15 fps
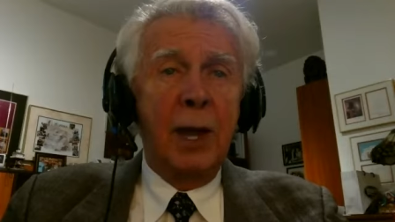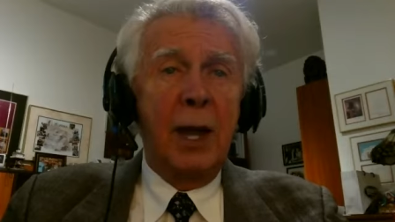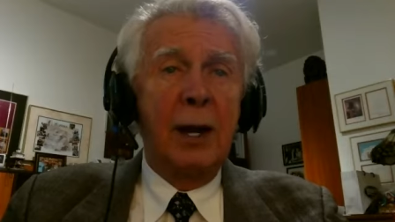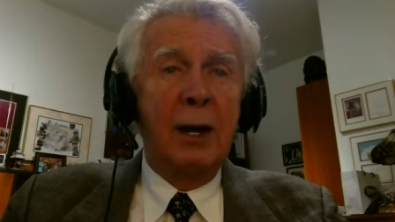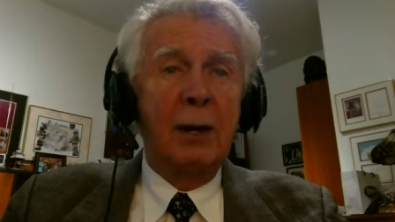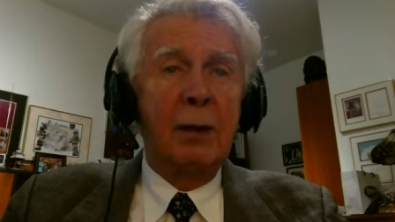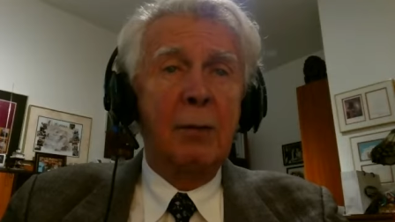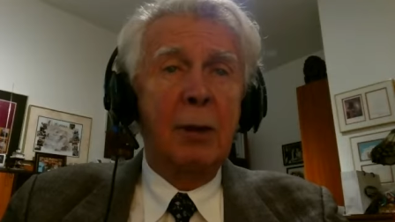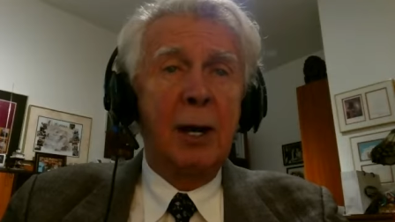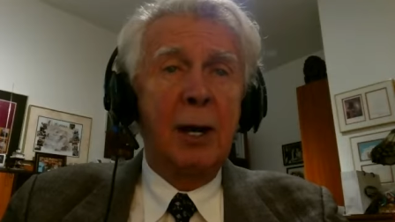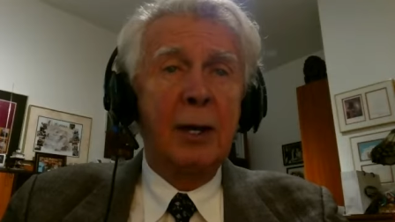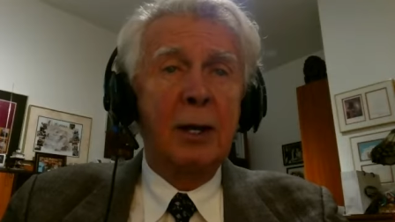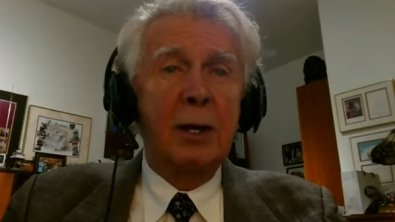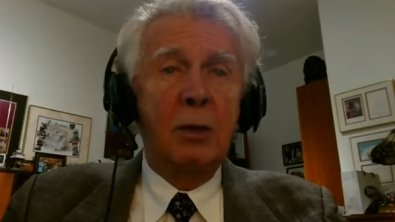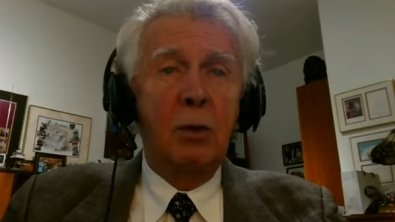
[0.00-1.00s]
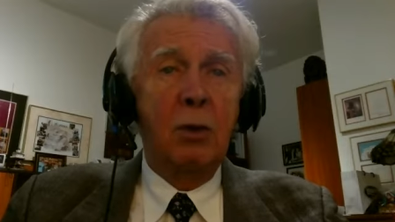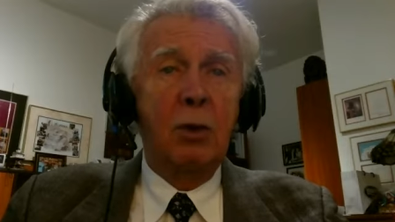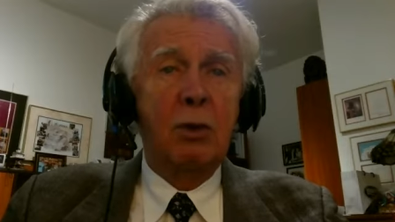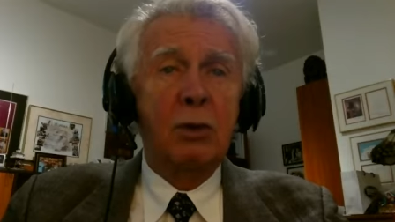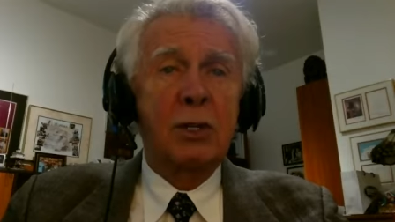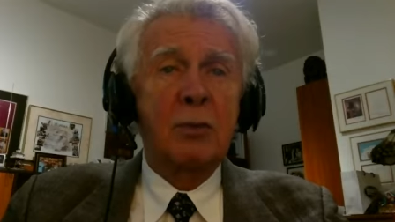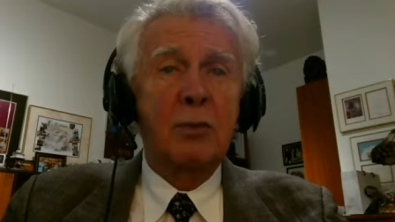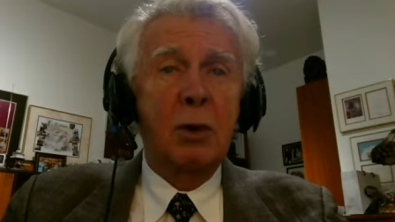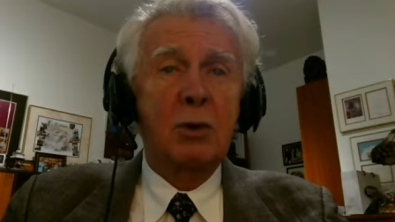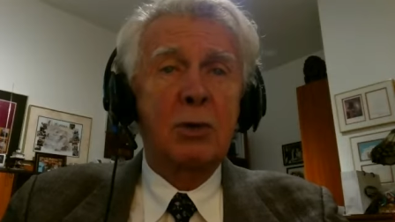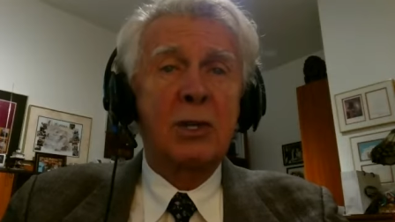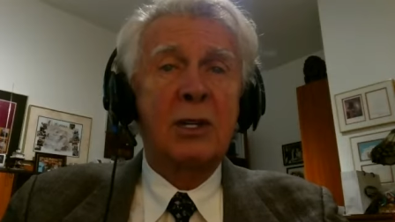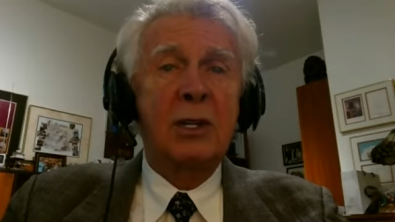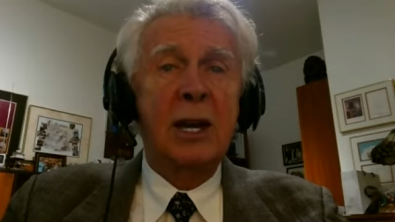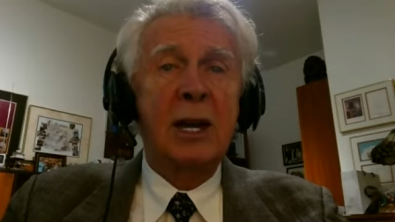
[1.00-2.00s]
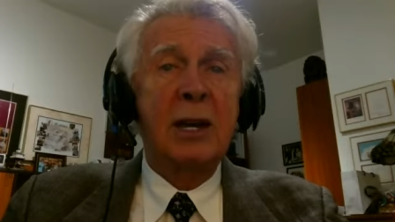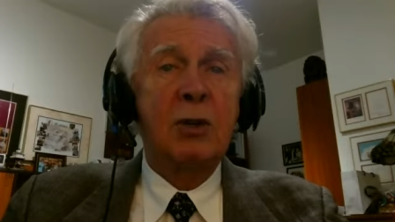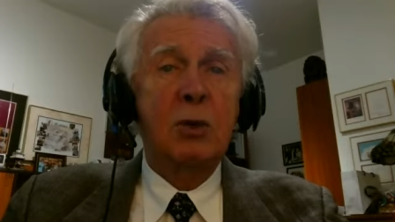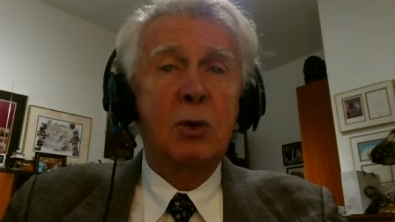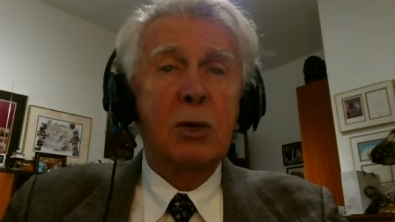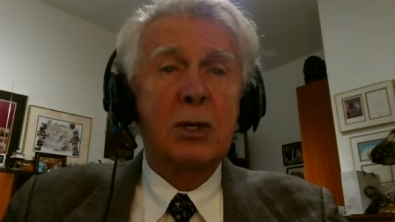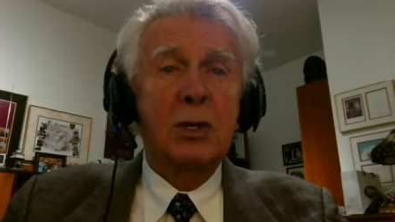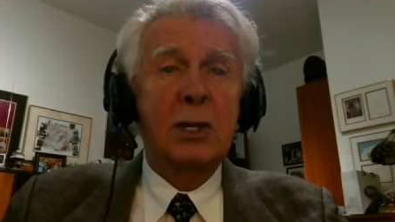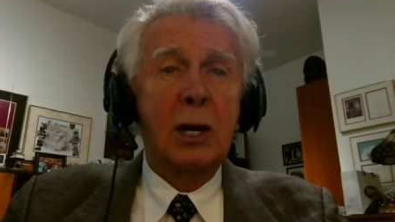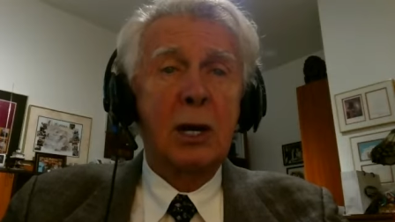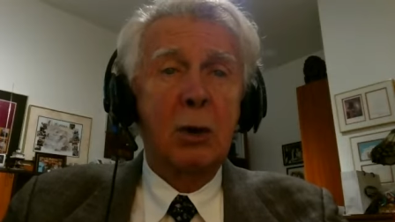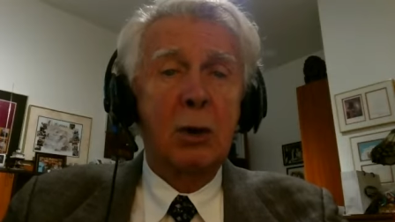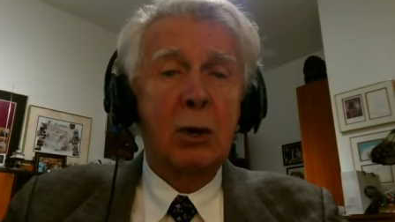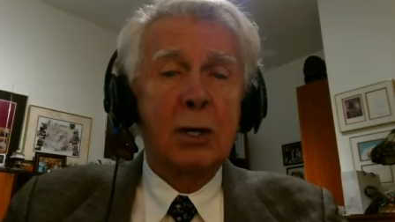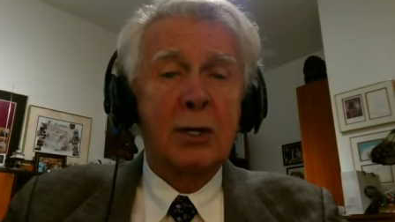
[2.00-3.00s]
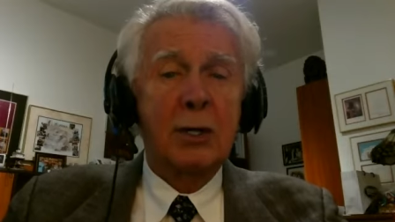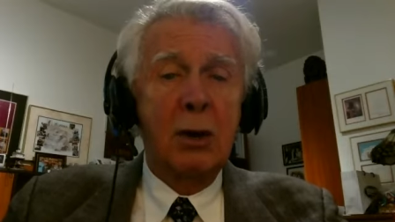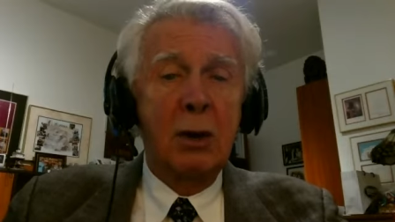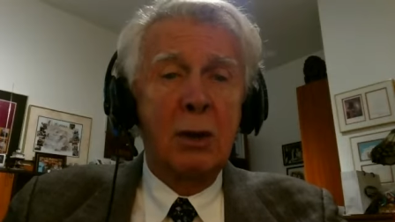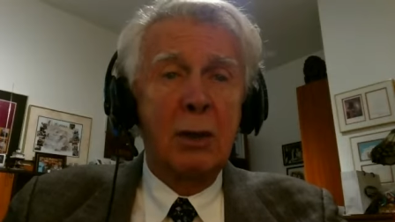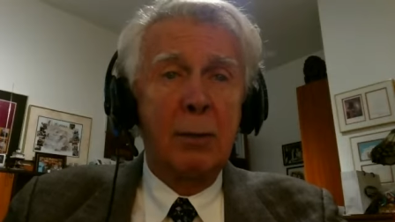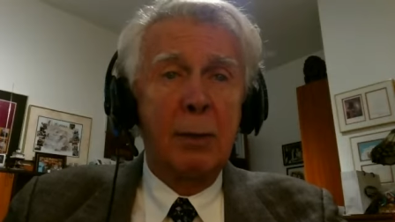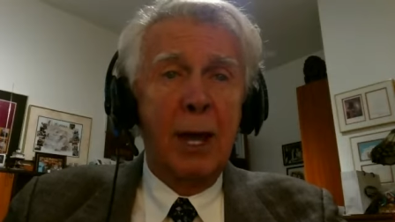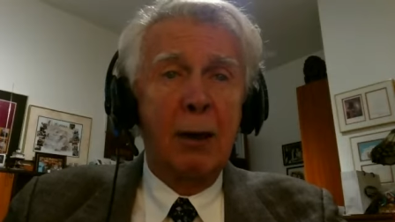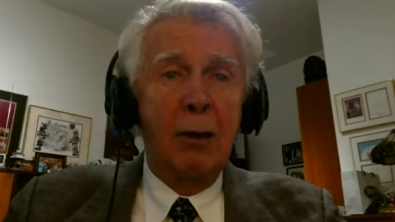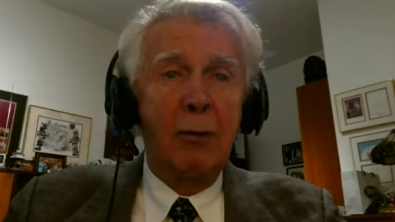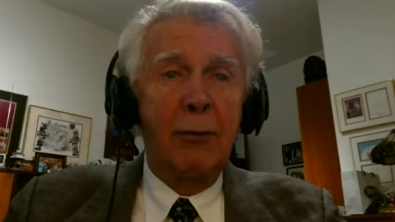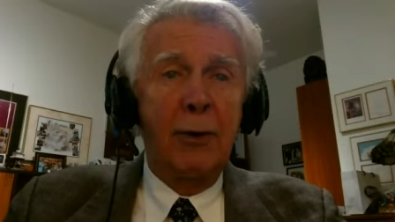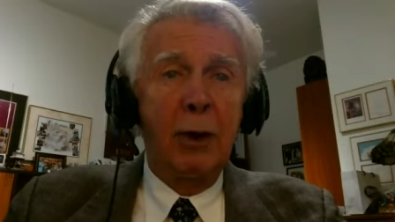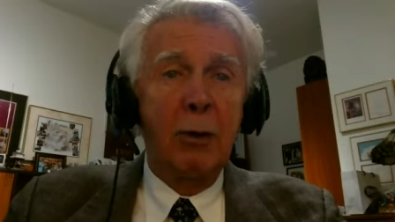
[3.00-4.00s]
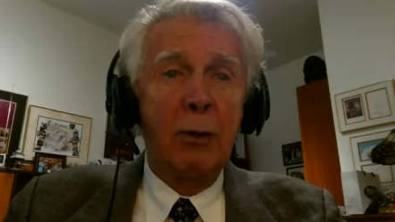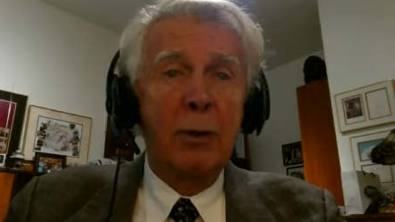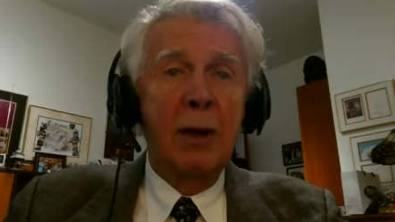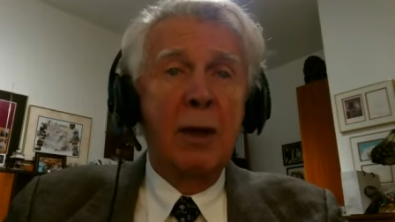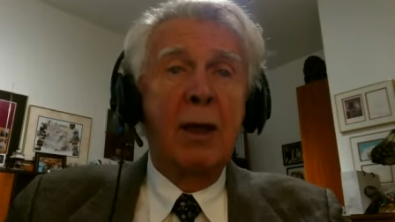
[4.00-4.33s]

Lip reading: and eliminated the world's most dangerous terrorists on the battlefield.